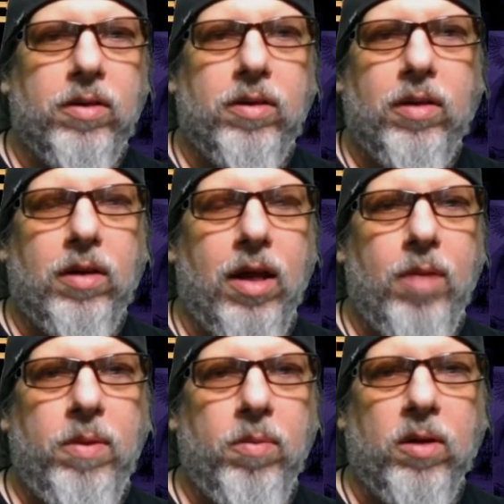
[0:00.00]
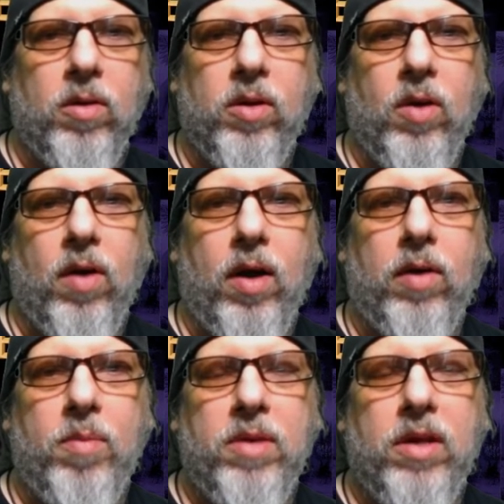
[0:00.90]
a lot of people don't know how.
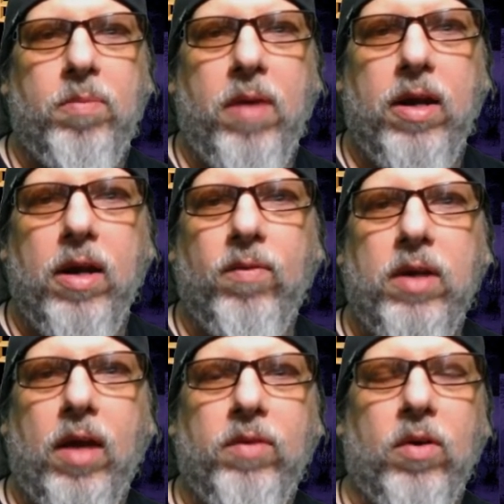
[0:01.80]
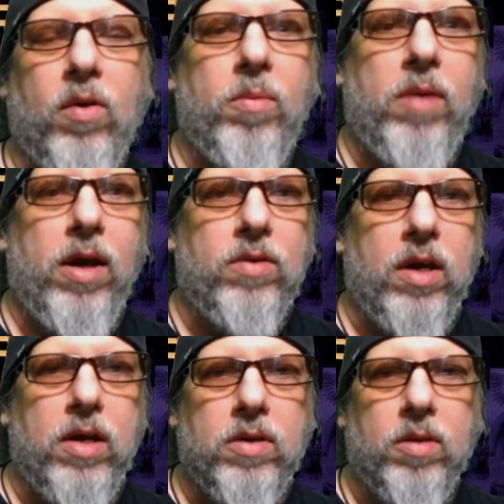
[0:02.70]
It's bad enough when you have your own
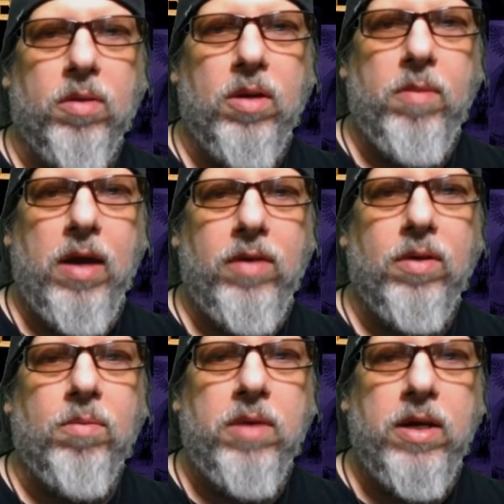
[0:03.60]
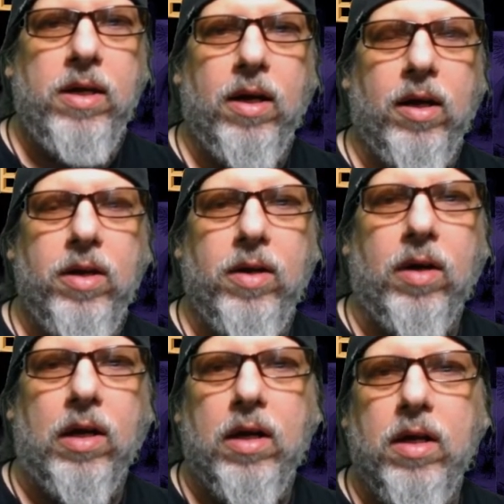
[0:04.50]
imagination, but imagine being
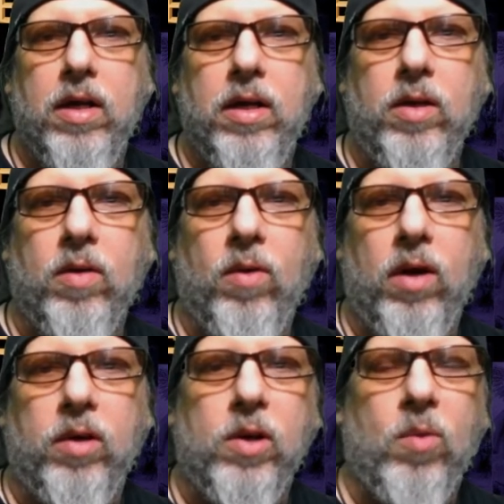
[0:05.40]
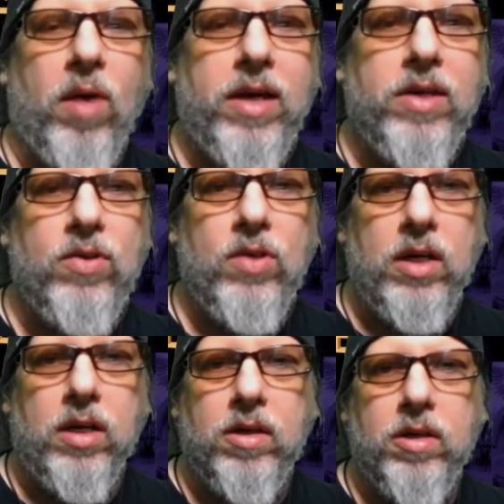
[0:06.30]
under your white
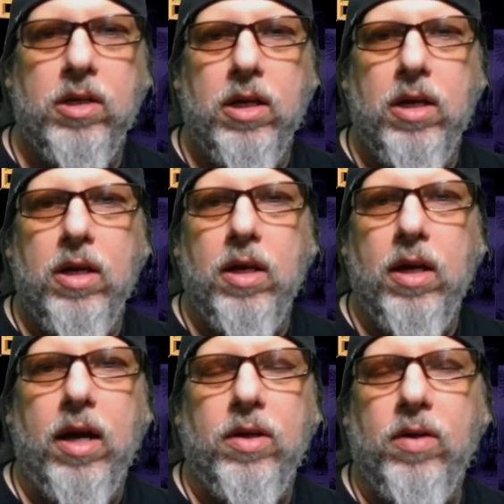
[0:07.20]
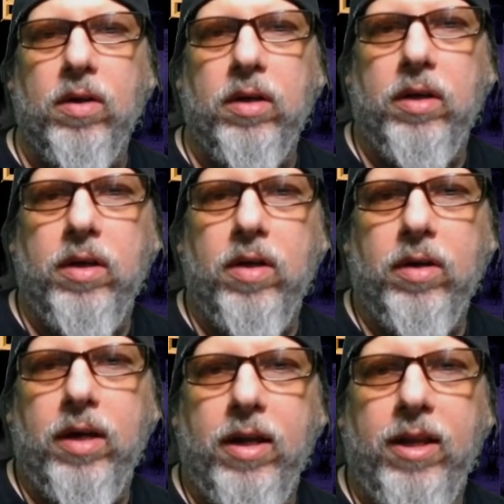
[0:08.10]
sheets and you
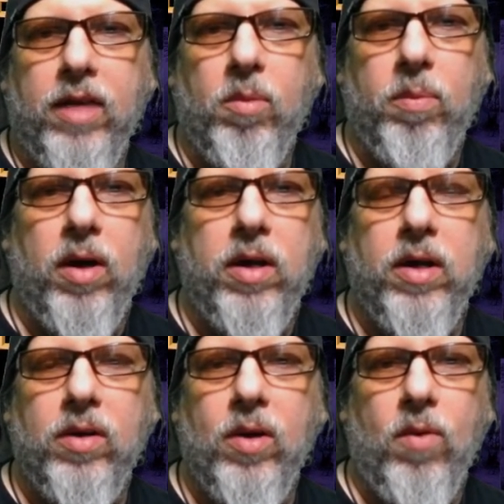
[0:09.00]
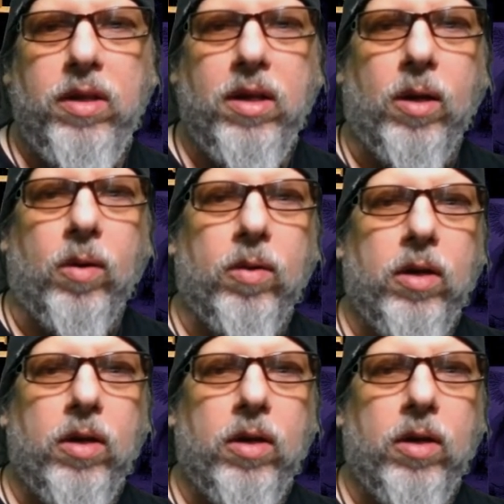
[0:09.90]
can't think of a prayer. You don't know what to do,